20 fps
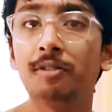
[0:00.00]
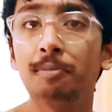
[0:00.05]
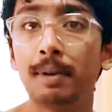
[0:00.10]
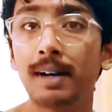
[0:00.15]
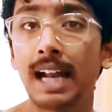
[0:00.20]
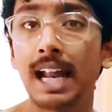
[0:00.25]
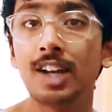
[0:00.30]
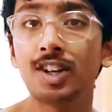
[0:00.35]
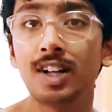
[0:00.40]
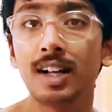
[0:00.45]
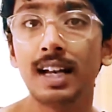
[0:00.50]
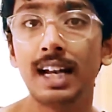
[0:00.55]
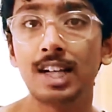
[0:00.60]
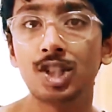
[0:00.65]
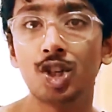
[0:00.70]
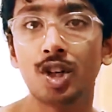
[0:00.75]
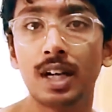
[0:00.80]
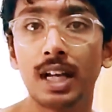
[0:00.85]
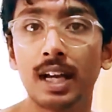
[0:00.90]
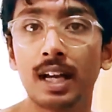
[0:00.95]
potential
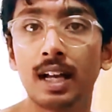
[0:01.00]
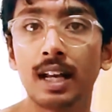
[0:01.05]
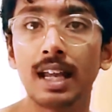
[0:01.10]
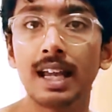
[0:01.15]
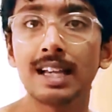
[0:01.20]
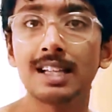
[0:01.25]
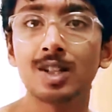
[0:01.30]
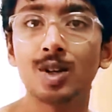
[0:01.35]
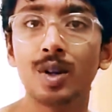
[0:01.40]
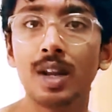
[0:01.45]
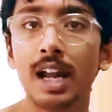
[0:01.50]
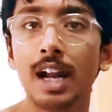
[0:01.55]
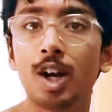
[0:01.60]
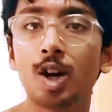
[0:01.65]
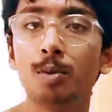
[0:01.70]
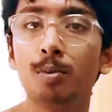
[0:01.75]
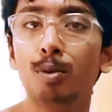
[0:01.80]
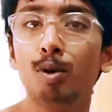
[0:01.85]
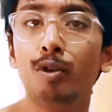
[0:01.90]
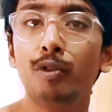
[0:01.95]
needs to decrease, you
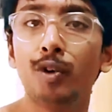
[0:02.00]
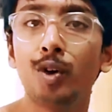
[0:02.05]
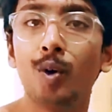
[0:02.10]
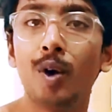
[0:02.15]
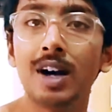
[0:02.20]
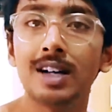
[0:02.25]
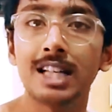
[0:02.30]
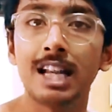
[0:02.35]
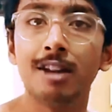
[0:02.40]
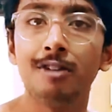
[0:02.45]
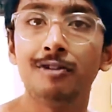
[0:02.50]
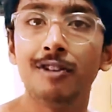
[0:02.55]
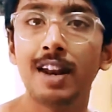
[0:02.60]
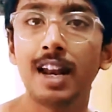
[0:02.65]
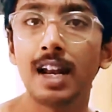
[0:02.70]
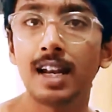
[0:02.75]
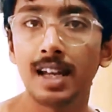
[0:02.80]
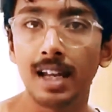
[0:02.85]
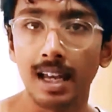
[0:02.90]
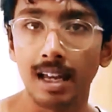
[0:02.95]
need to move towards
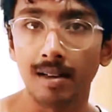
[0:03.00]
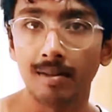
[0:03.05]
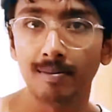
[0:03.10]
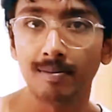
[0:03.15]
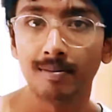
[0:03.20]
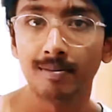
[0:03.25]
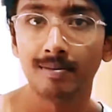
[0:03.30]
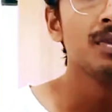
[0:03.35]
infinity.